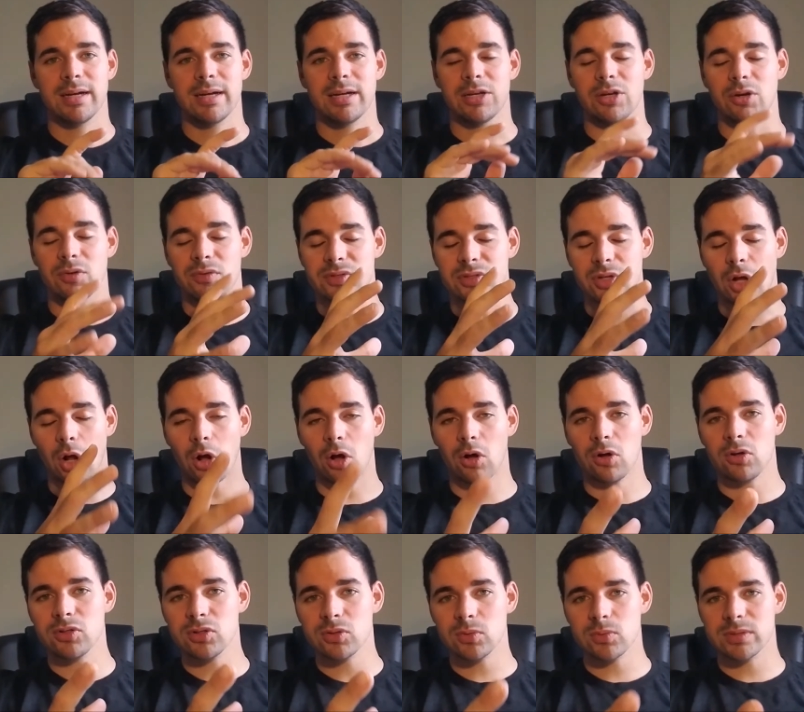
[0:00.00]
There's
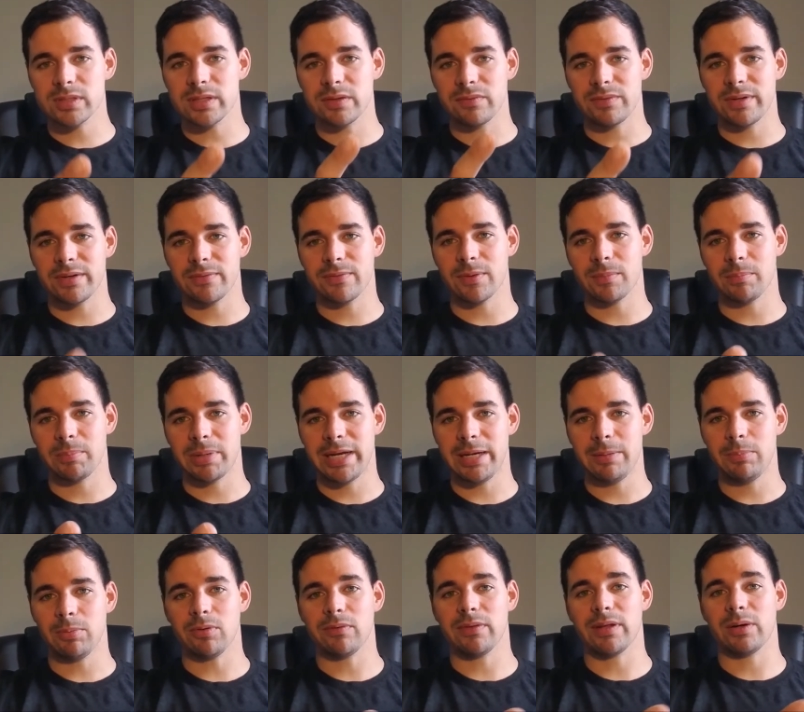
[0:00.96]
all sorts of different
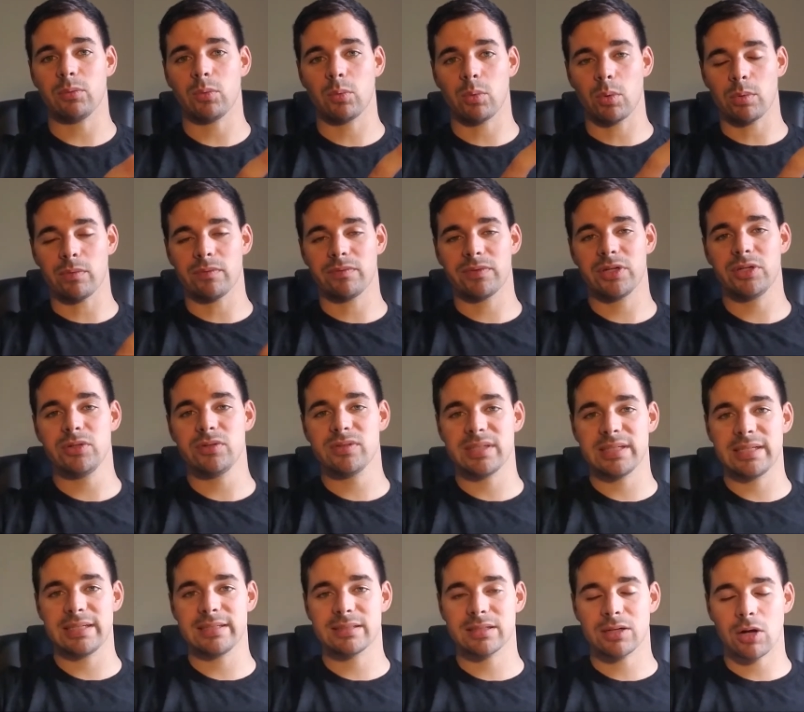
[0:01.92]
people that will review
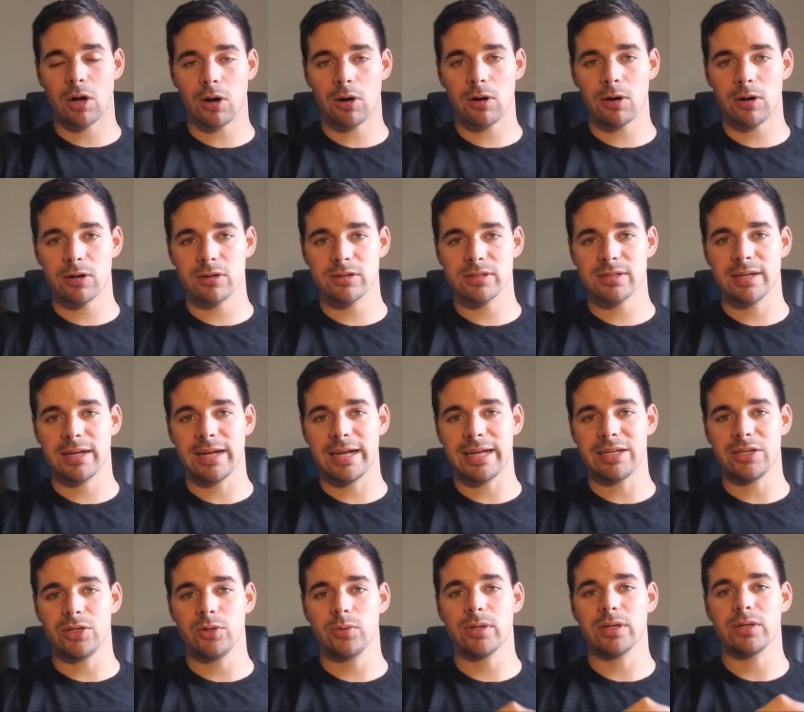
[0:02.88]
these cars,
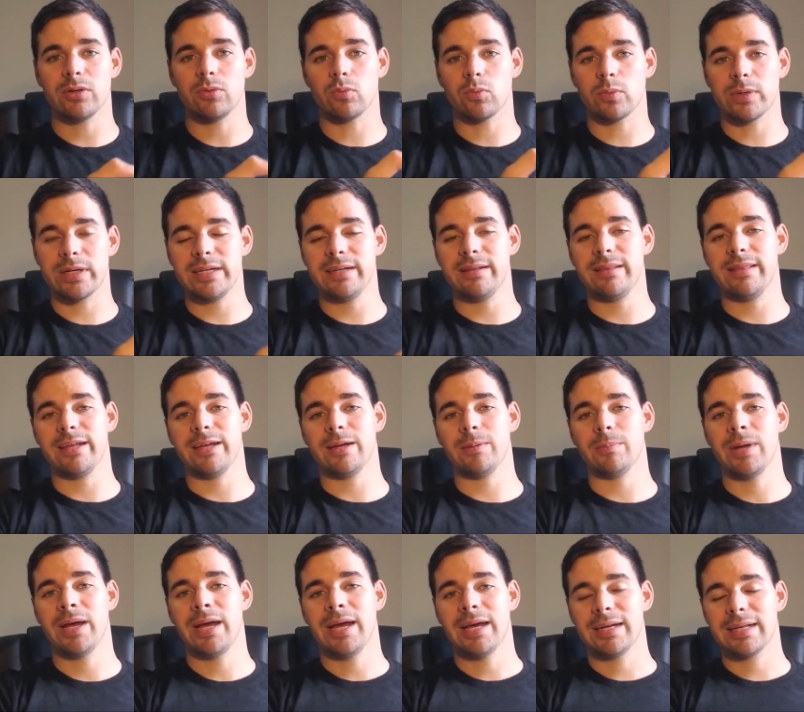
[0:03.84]
and you can read
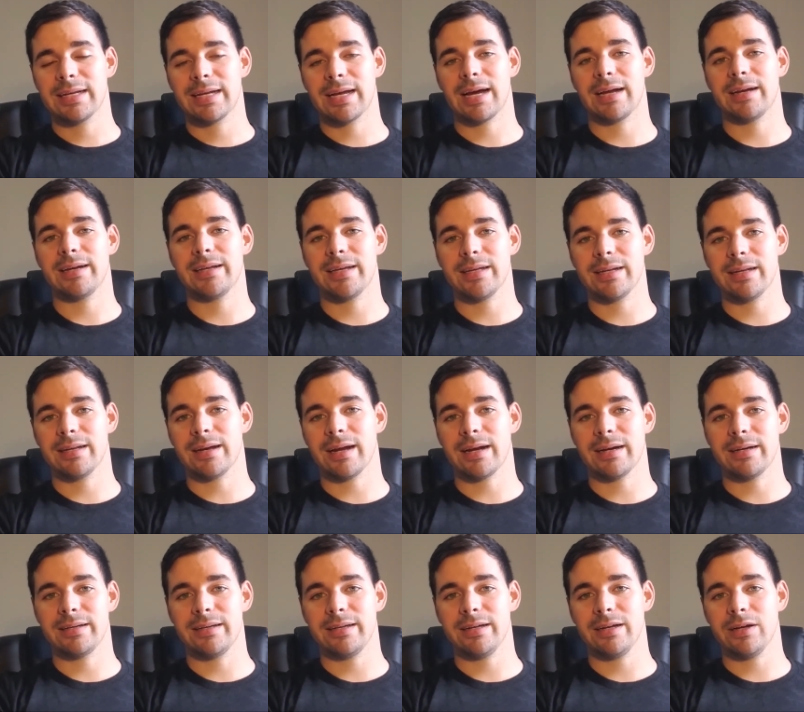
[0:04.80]
them to kind of get an
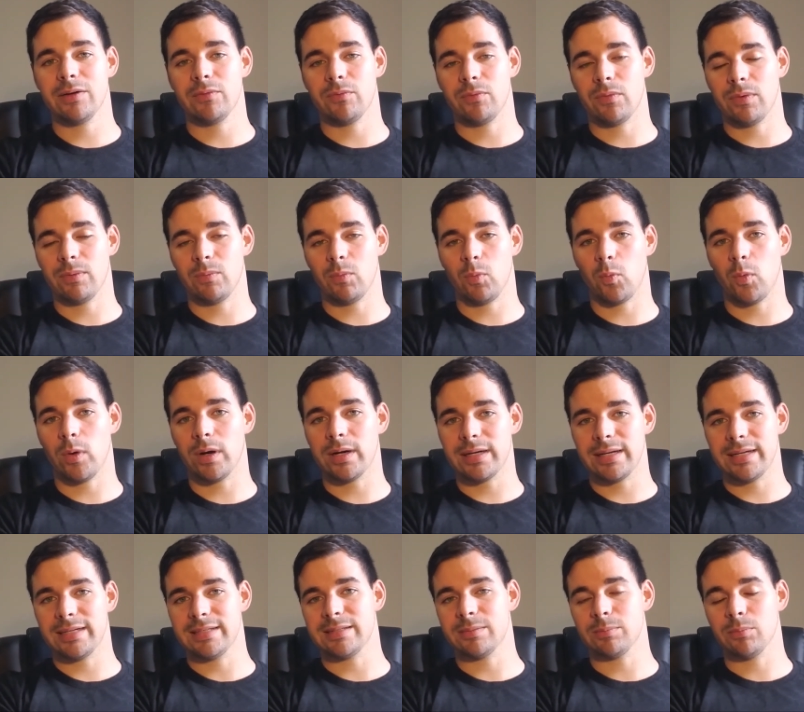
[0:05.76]
idea of what
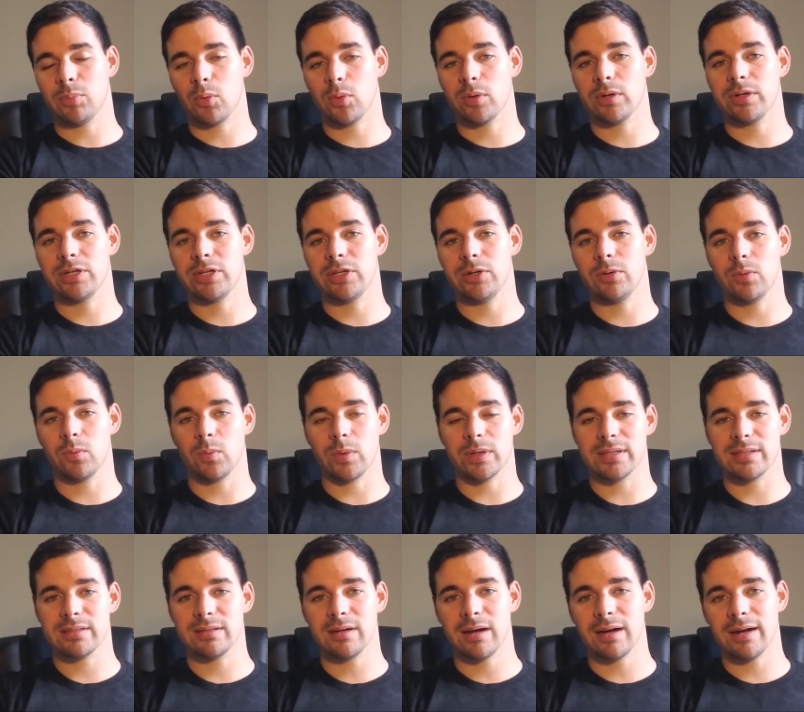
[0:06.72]
is important to you and
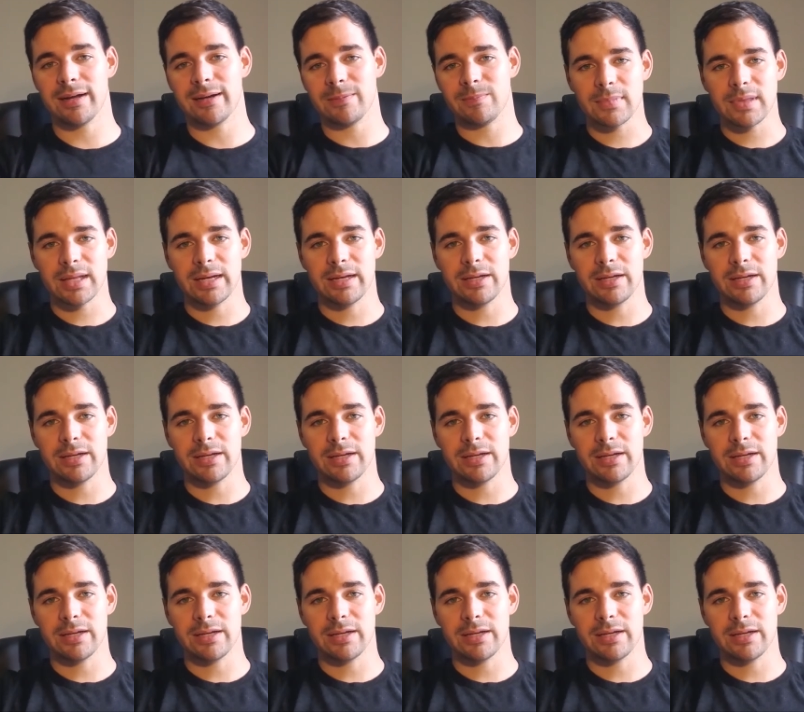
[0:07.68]
what's not.